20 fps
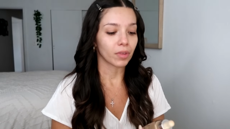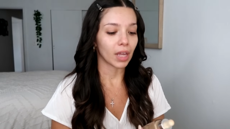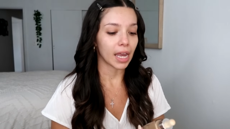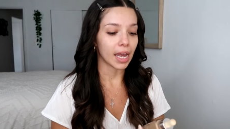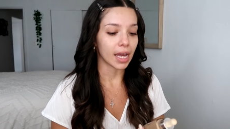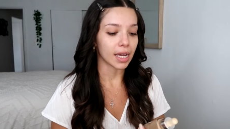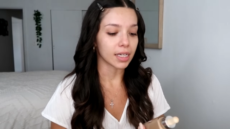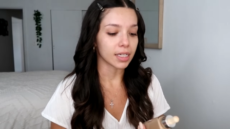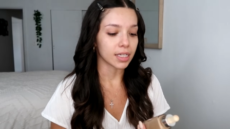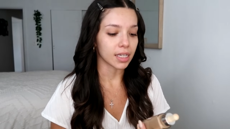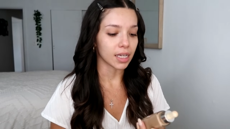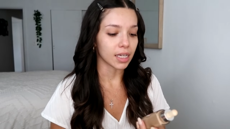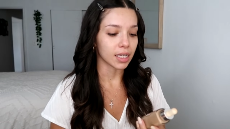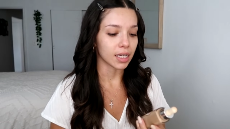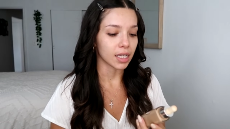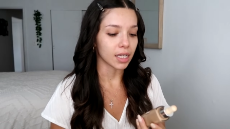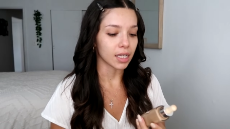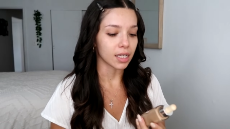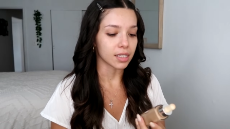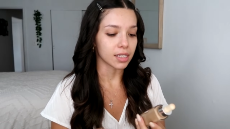And
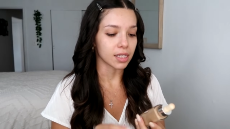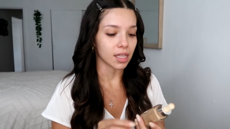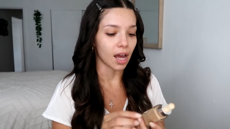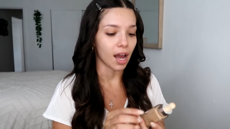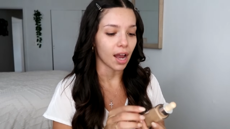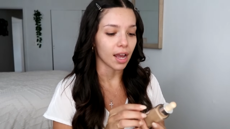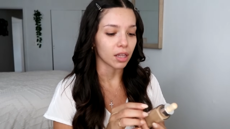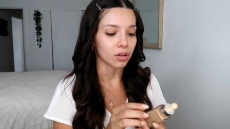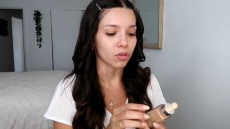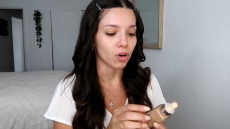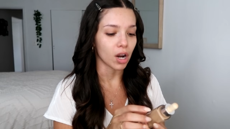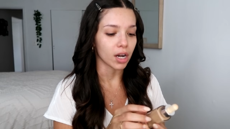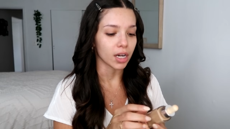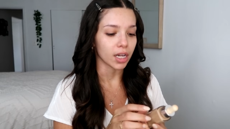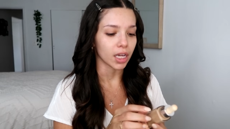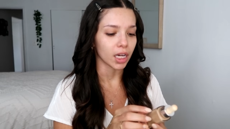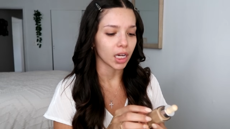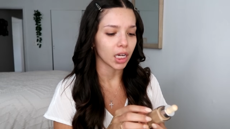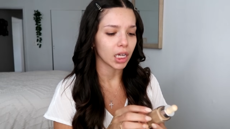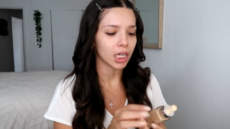it is the
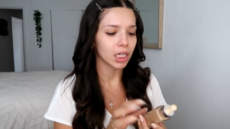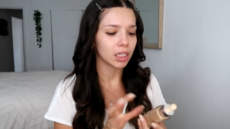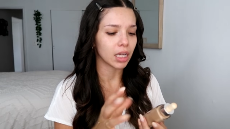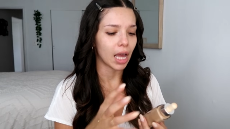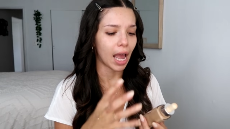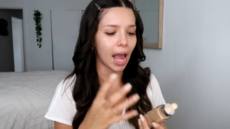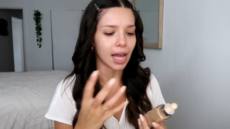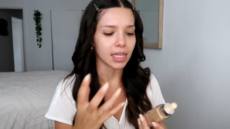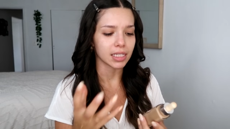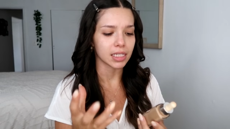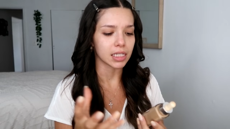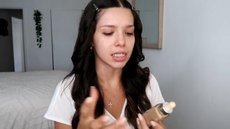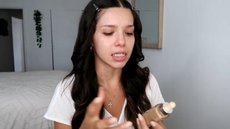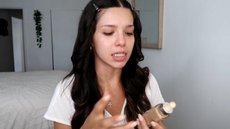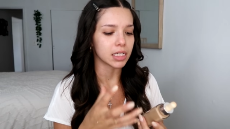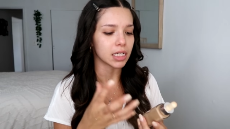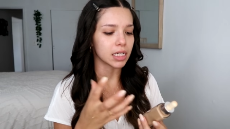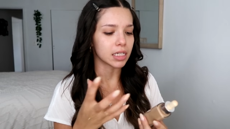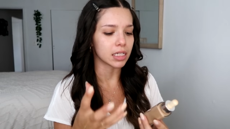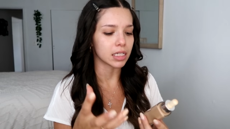hyaluronic
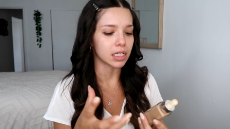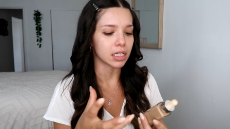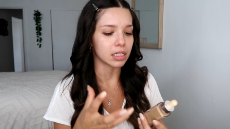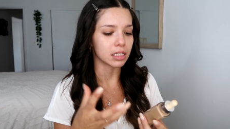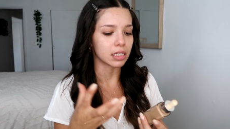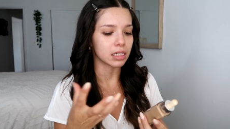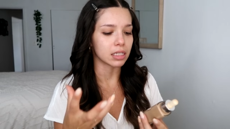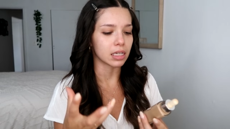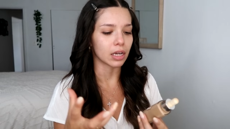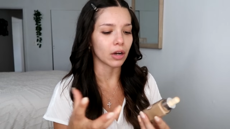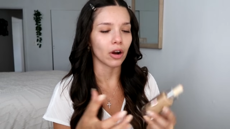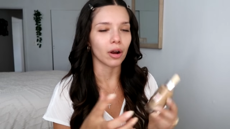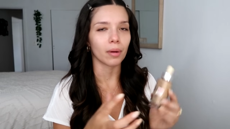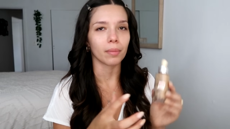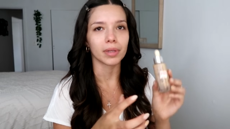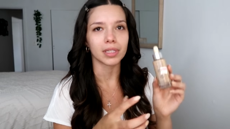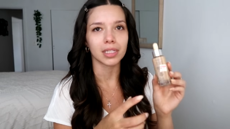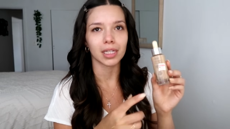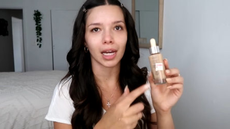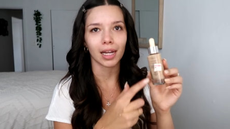acid tinted
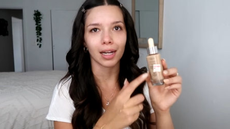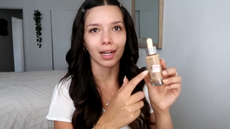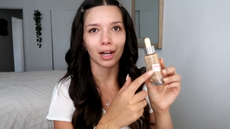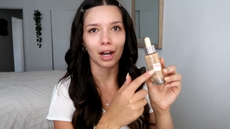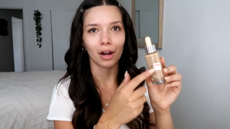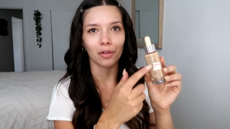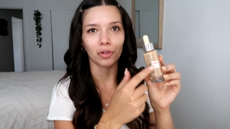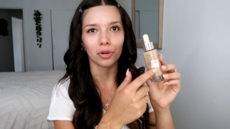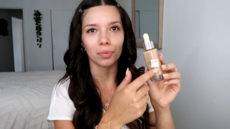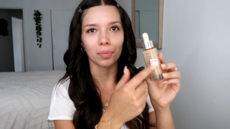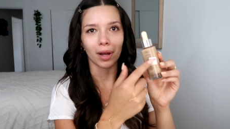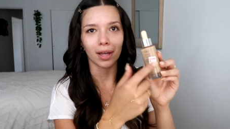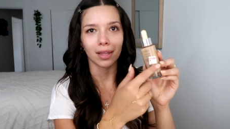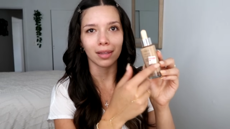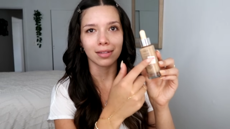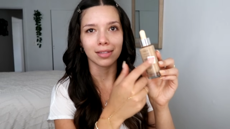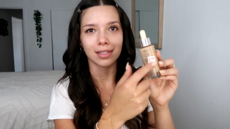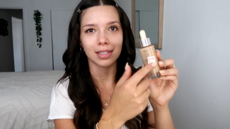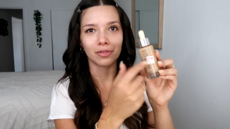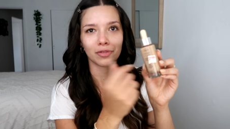serum. It's kind of covered by
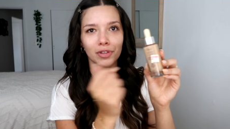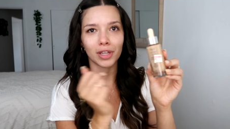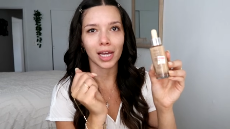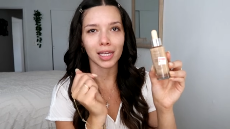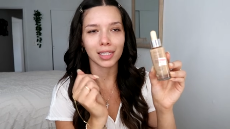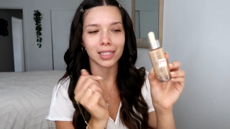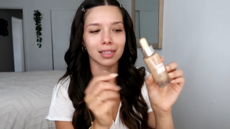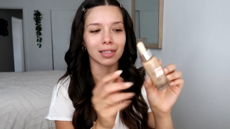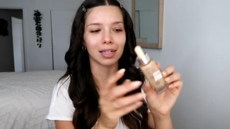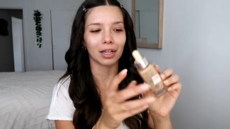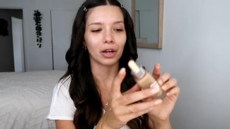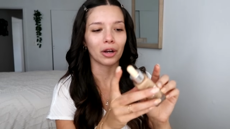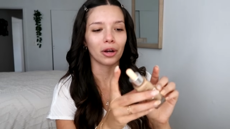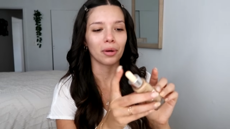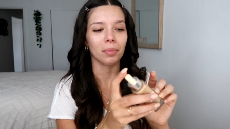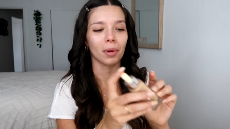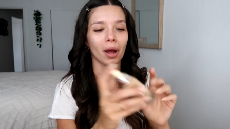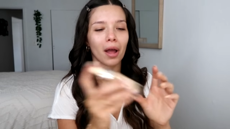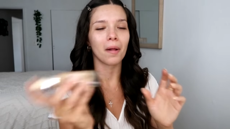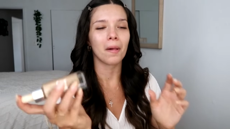the CVS sticker,
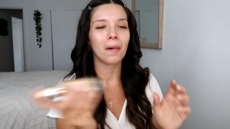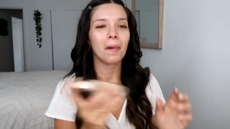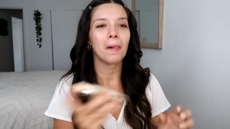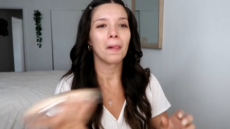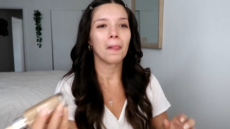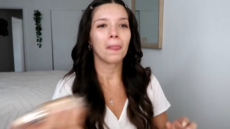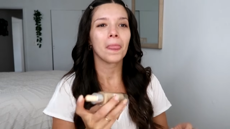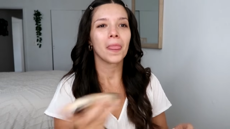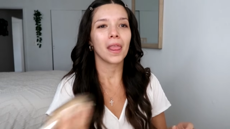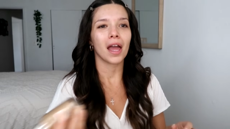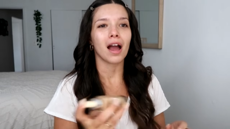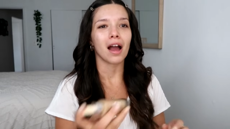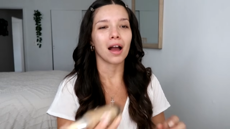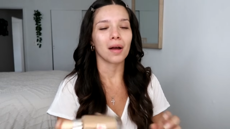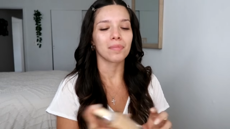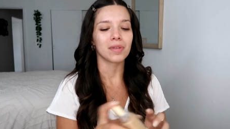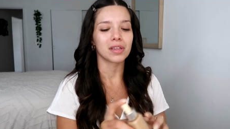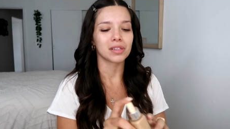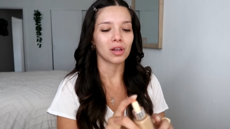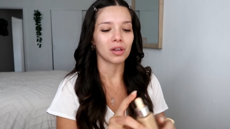but
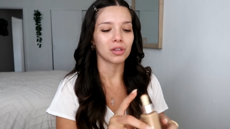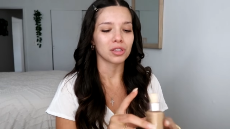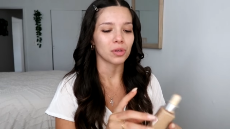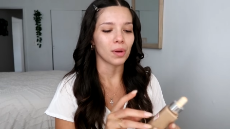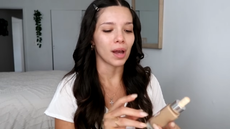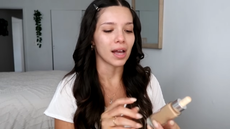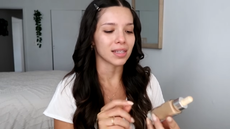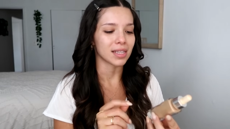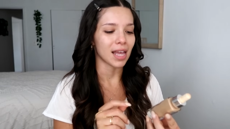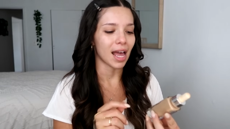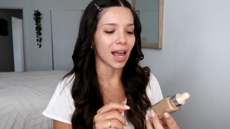this also has